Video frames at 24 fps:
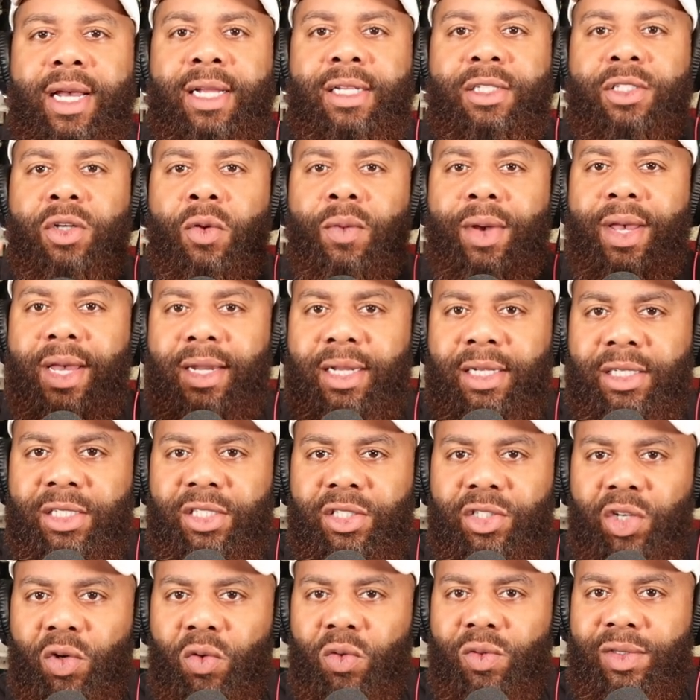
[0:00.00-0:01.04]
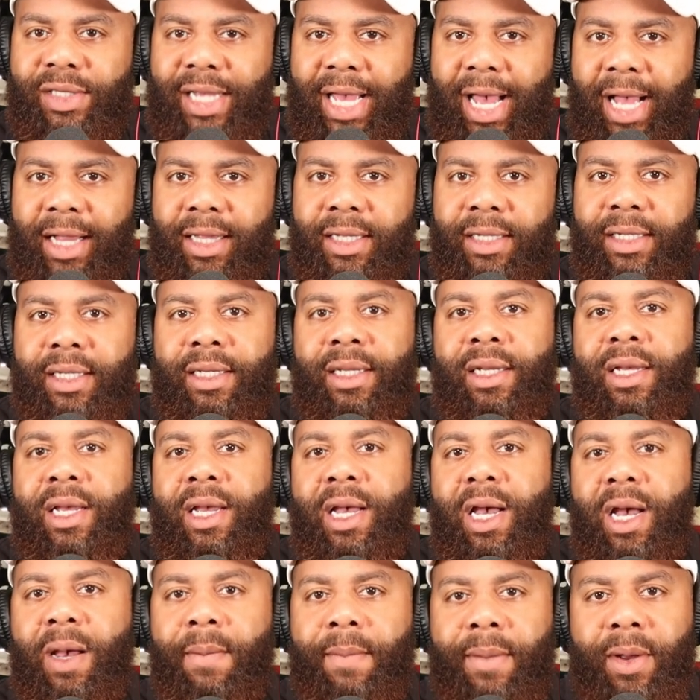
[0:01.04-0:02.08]
And so in its totality,
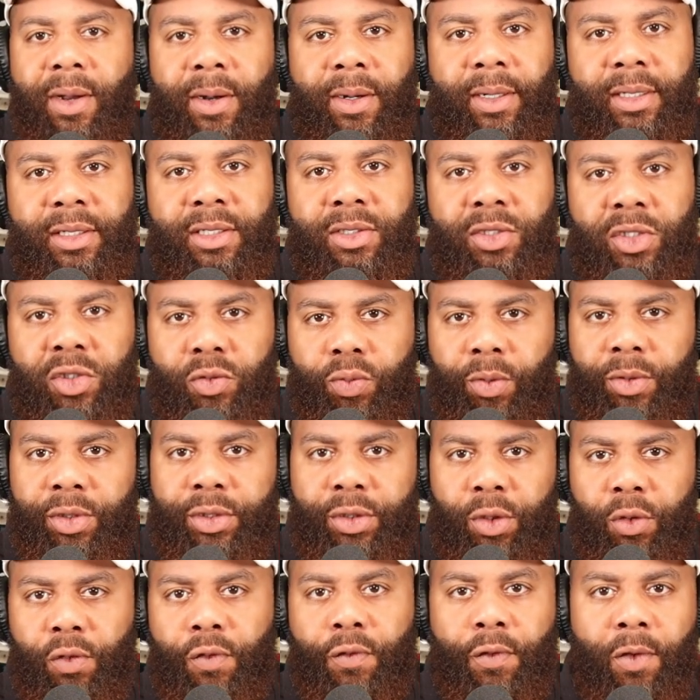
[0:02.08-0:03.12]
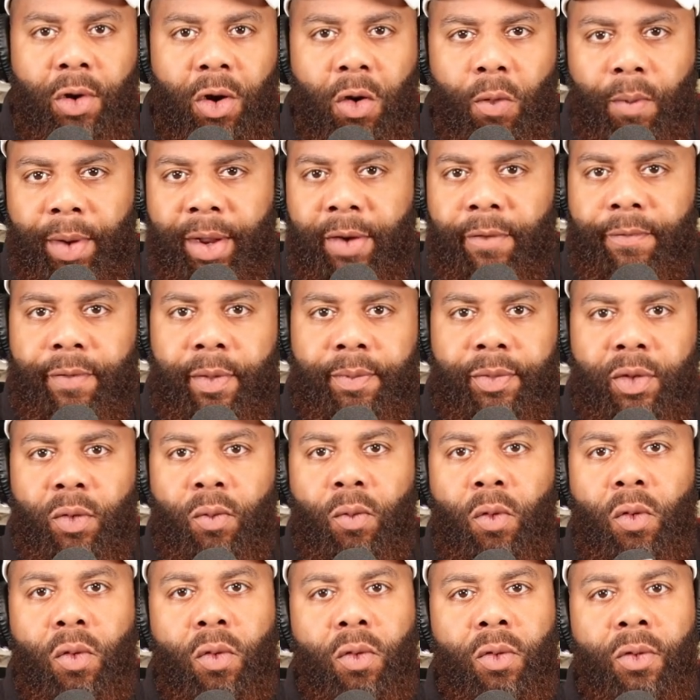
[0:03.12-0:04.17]
America, since we're so far away from the
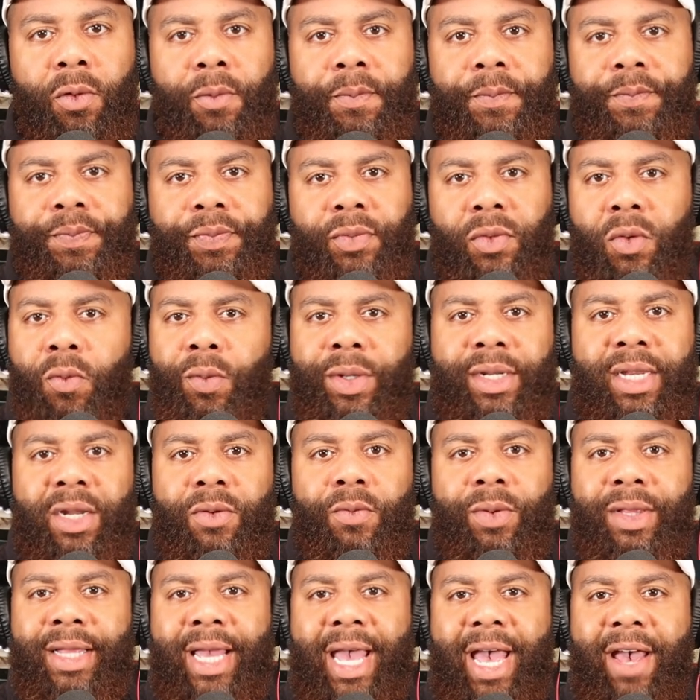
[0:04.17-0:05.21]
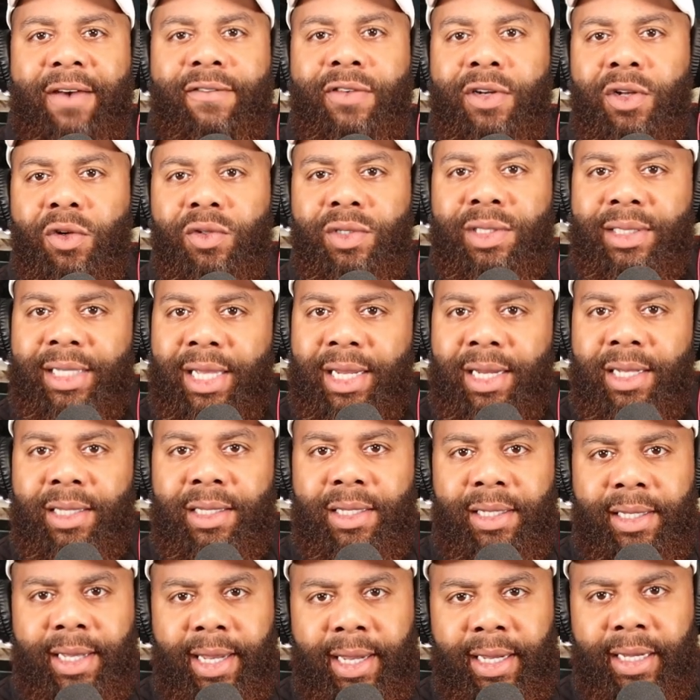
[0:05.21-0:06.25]
war, we didn't really have no skin in
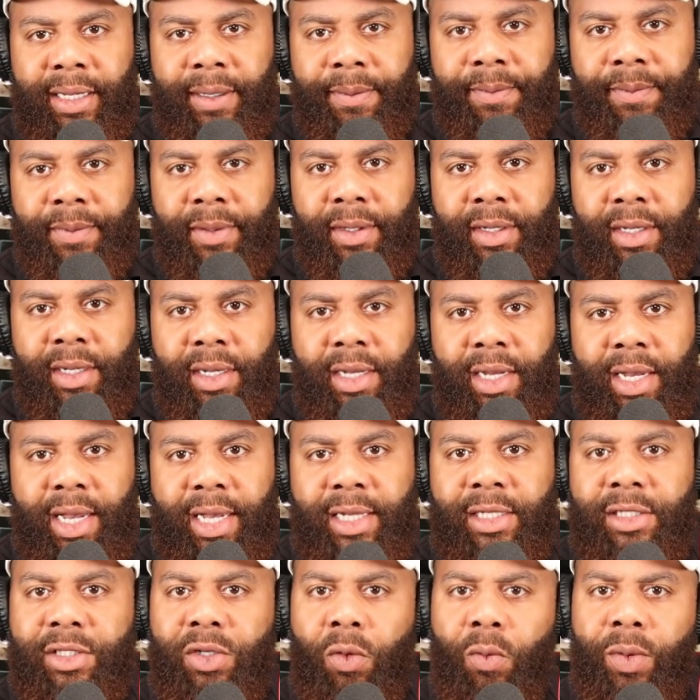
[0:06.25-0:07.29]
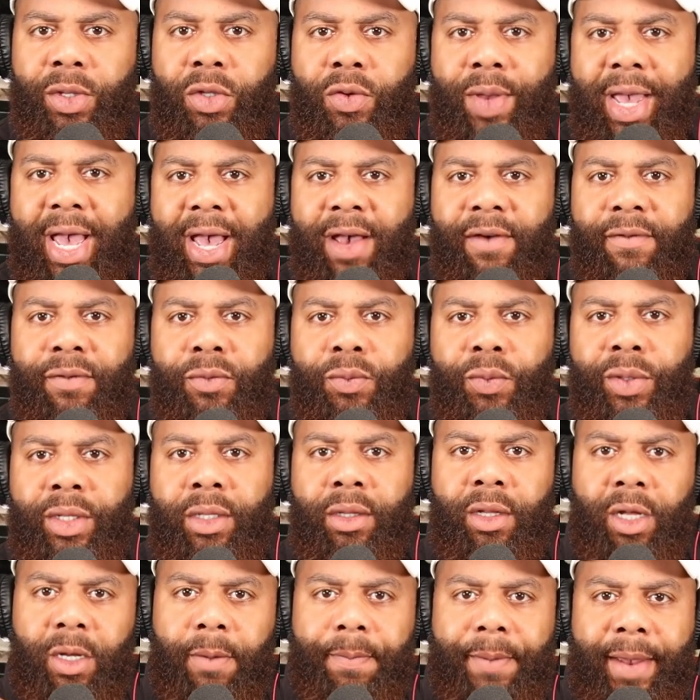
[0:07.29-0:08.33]
the game. And so when you have, when you
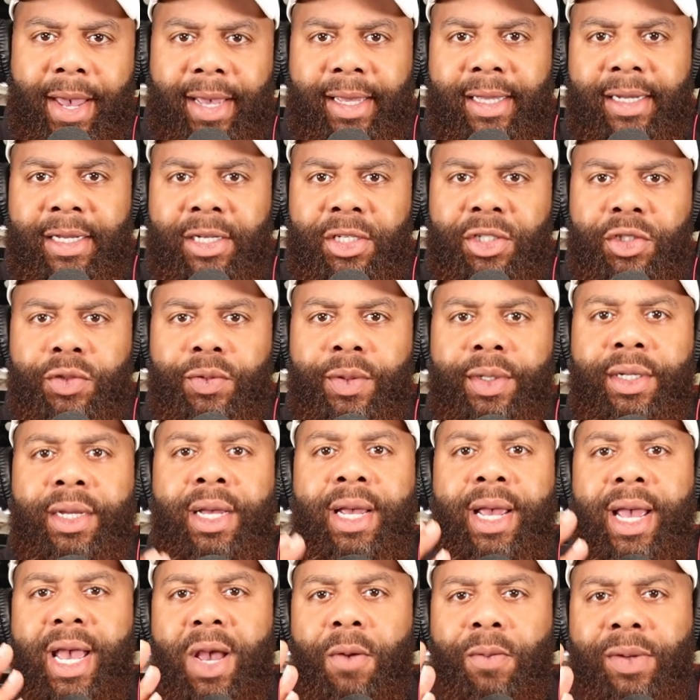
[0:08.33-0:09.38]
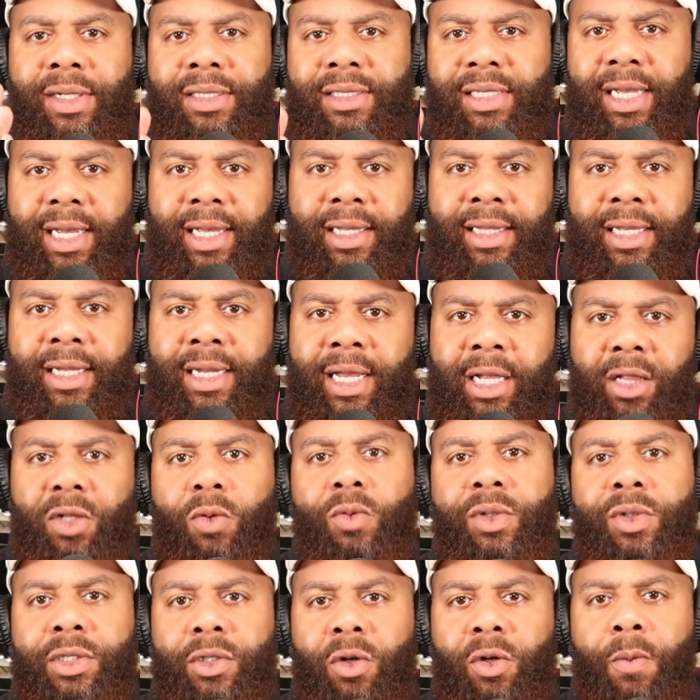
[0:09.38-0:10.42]
look back at history and we say that Hitler
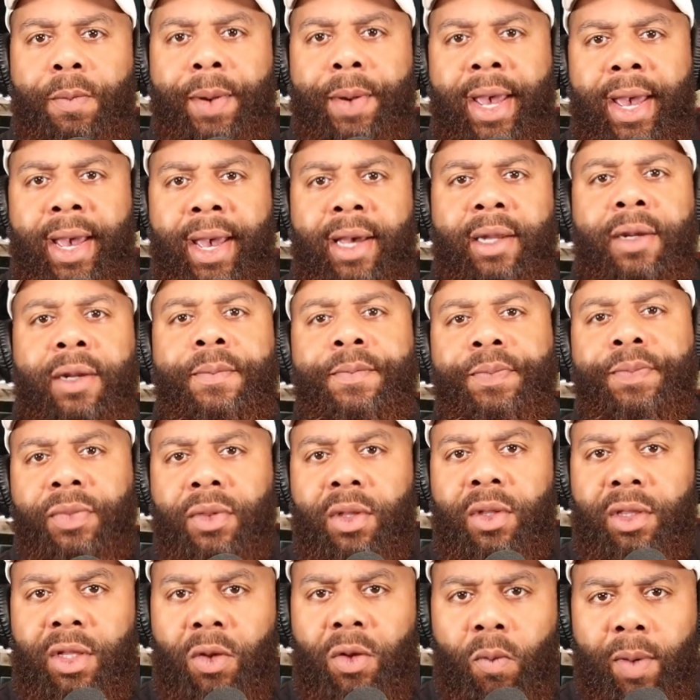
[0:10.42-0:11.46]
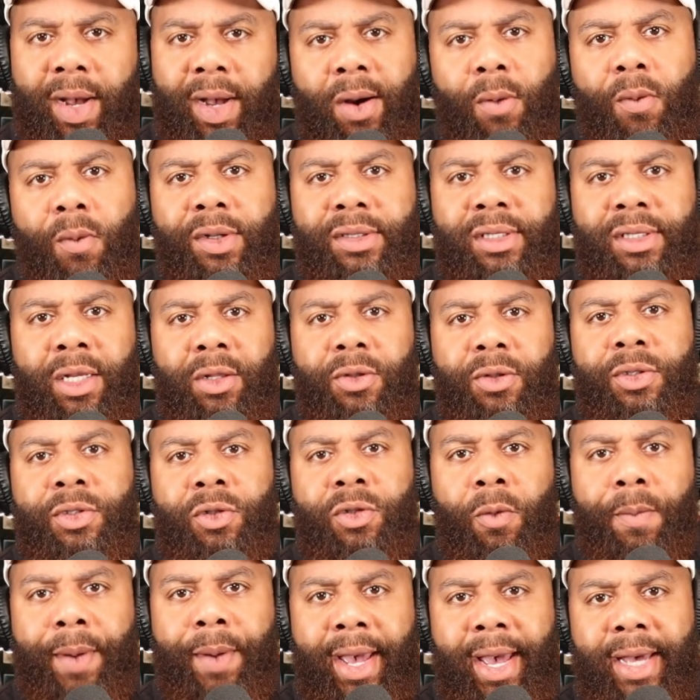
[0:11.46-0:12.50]
was so bad, then why wasn't Hitler
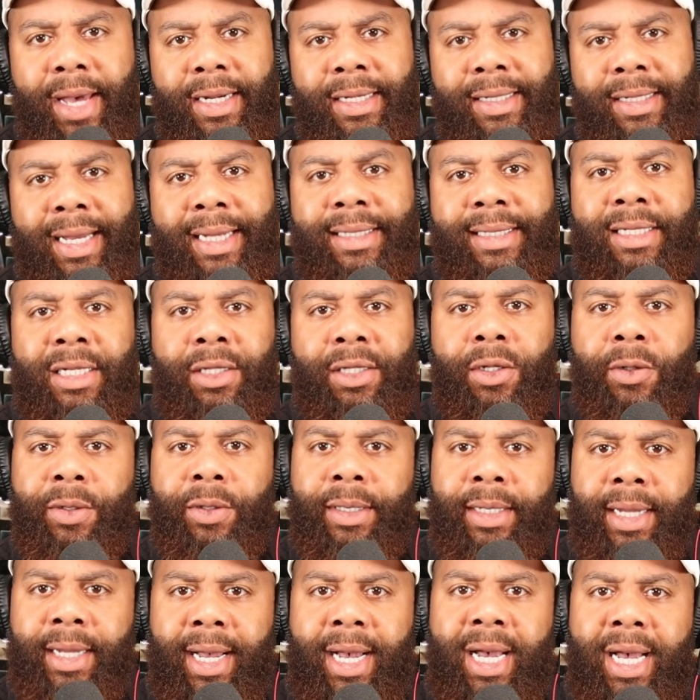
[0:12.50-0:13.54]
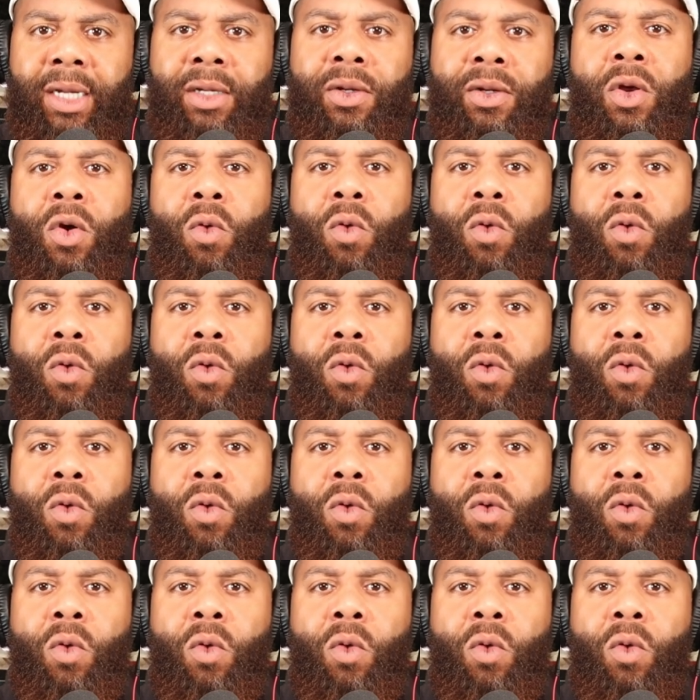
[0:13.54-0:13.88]
so bad in nineteen thirty-nine